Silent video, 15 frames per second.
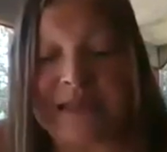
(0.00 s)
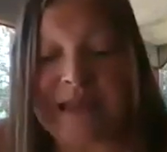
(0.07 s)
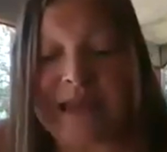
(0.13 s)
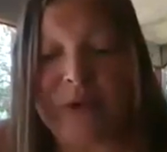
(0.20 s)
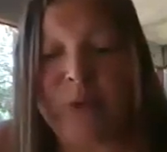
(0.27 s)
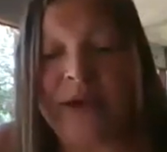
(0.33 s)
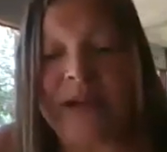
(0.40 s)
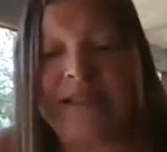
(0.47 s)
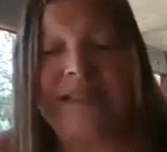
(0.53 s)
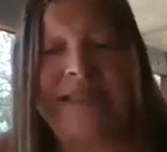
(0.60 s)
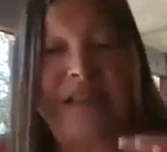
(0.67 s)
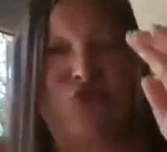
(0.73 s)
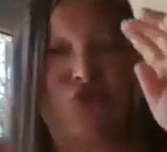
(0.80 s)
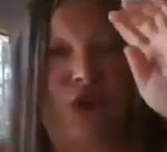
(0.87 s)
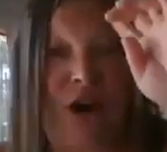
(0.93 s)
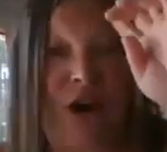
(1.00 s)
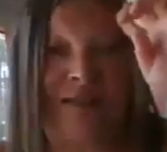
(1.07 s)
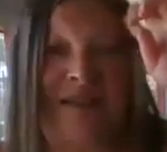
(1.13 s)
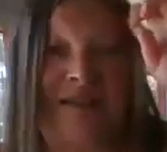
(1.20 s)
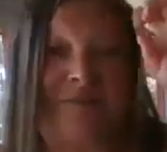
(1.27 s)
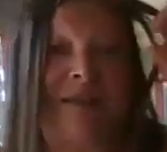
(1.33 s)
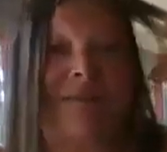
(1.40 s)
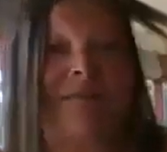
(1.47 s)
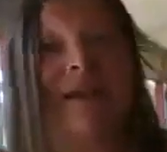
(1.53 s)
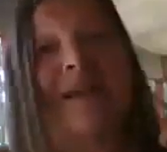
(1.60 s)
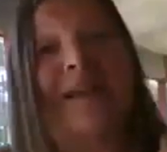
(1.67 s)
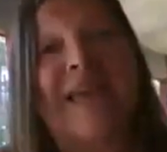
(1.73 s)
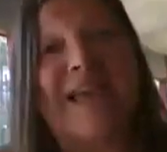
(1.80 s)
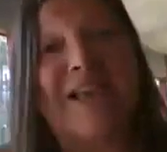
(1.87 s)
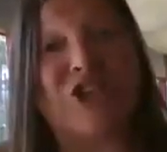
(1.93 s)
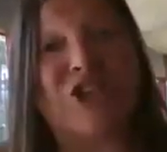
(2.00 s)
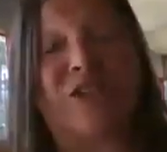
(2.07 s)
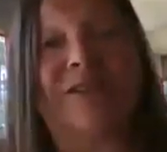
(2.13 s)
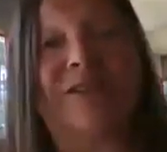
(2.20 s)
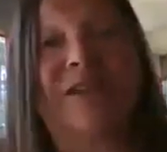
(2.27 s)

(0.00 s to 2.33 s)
and when I say drugs, I mean medication.